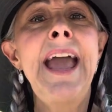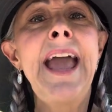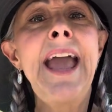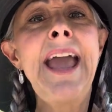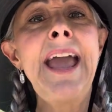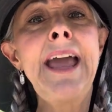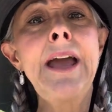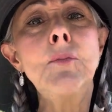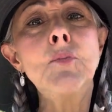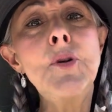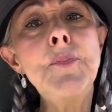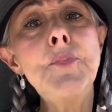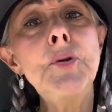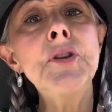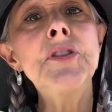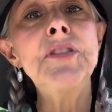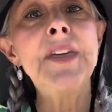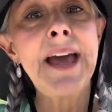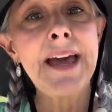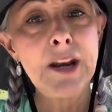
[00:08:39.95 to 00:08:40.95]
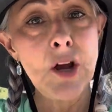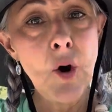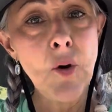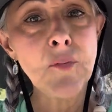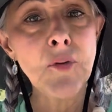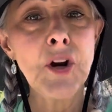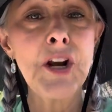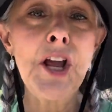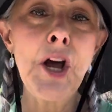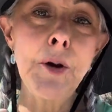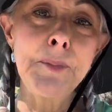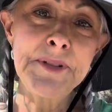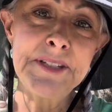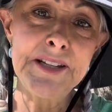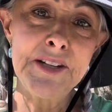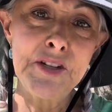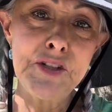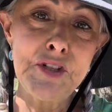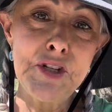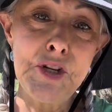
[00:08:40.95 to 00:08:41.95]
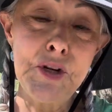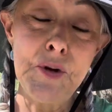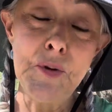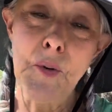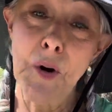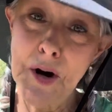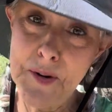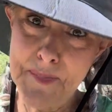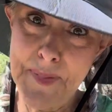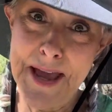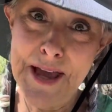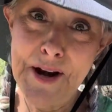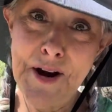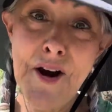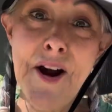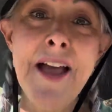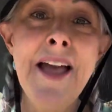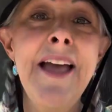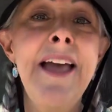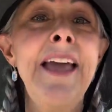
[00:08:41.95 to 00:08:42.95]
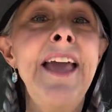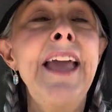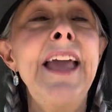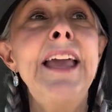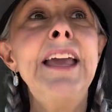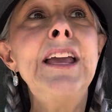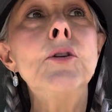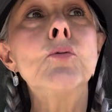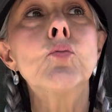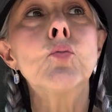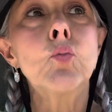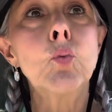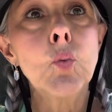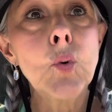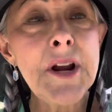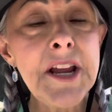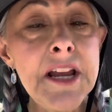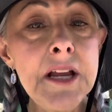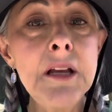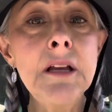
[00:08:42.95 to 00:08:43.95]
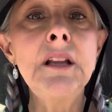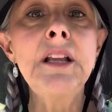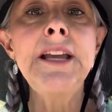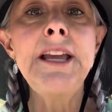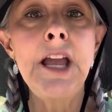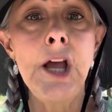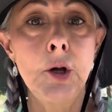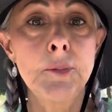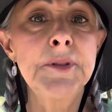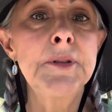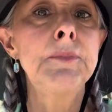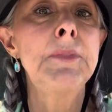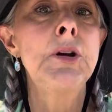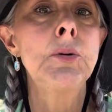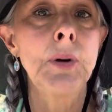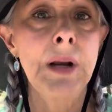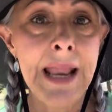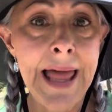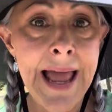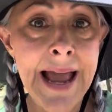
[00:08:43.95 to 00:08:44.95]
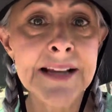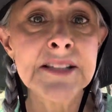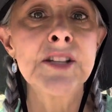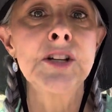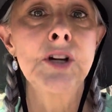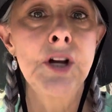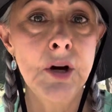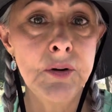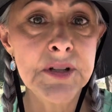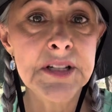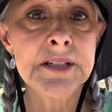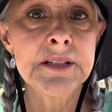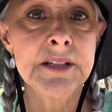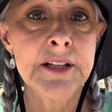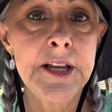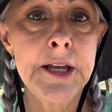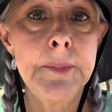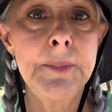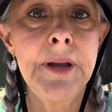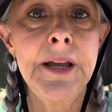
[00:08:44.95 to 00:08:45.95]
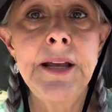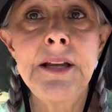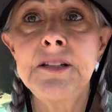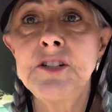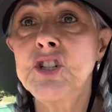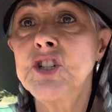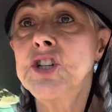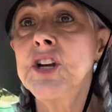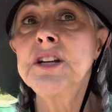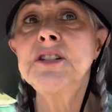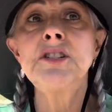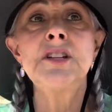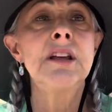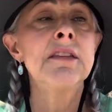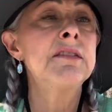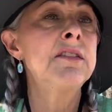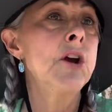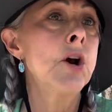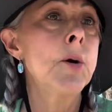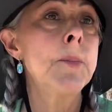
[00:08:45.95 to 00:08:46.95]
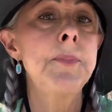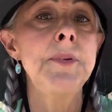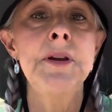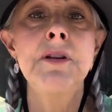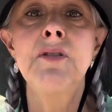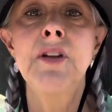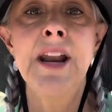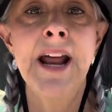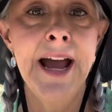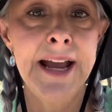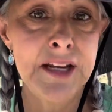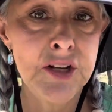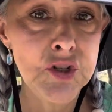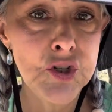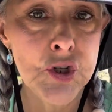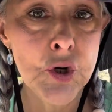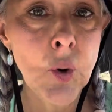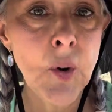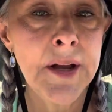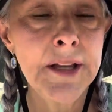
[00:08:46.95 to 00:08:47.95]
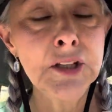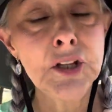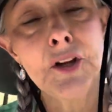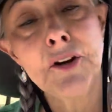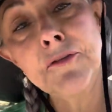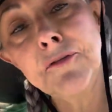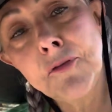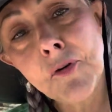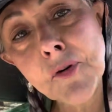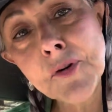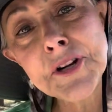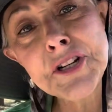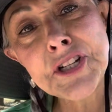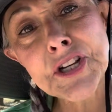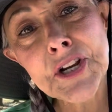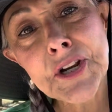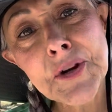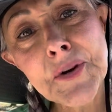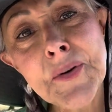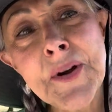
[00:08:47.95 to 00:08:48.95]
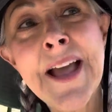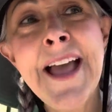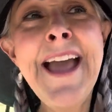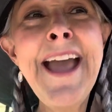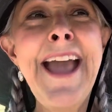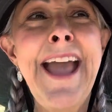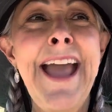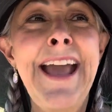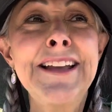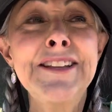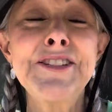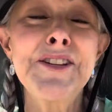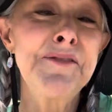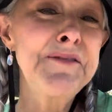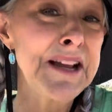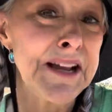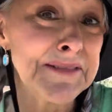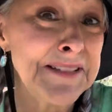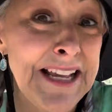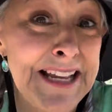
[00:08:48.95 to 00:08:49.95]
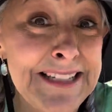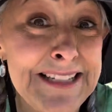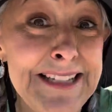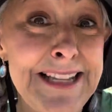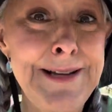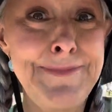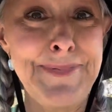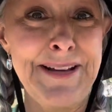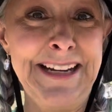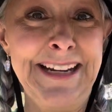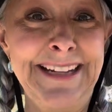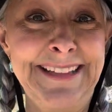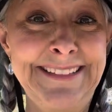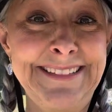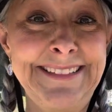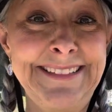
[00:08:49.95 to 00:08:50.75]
and we put that over. It helps it to work better. It really helps me relax and go to sleep. It's just a therapy that I enjoy and look forward to, and sometimes I sleep in it.